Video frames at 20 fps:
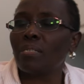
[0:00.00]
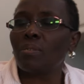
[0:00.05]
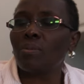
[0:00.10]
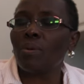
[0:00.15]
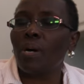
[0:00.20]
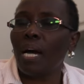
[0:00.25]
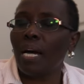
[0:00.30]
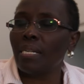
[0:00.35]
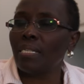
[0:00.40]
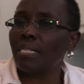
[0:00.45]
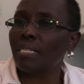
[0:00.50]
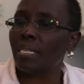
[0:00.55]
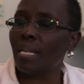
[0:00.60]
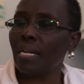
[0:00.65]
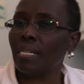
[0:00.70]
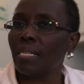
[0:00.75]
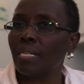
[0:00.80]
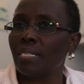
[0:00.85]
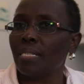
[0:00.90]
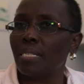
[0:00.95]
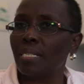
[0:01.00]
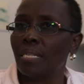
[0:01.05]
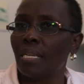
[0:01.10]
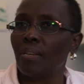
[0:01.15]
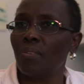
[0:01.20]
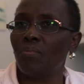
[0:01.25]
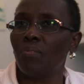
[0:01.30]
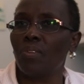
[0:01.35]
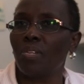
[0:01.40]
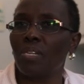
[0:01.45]
So I'd started
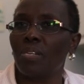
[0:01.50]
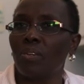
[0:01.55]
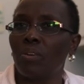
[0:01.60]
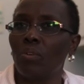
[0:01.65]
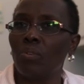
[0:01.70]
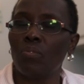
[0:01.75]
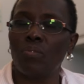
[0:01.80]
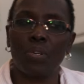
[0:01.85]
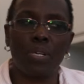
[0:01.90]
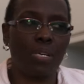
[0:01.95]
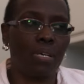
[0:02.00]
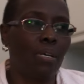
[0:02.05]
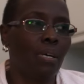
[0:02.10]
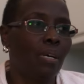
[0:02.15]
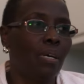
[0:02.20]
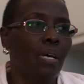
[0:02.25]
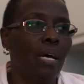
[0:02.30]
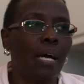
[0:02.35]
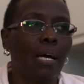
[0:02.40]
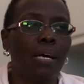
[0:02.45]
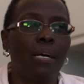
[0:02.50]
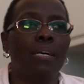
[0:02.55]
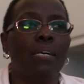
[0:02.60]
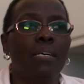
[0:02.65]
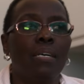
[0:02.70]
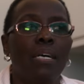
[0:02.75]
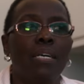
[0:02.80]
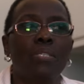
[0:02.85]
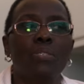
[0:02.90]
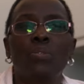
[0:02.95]
saving over
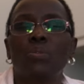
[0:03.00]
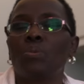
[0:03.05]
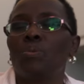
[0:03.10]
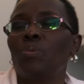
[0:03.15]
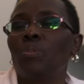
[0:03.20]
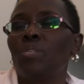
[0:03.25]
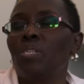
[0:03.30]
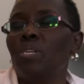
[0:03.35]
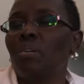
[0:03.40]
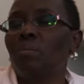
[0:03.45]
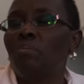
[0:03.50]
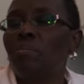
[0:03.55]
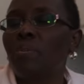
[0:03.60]
a two-year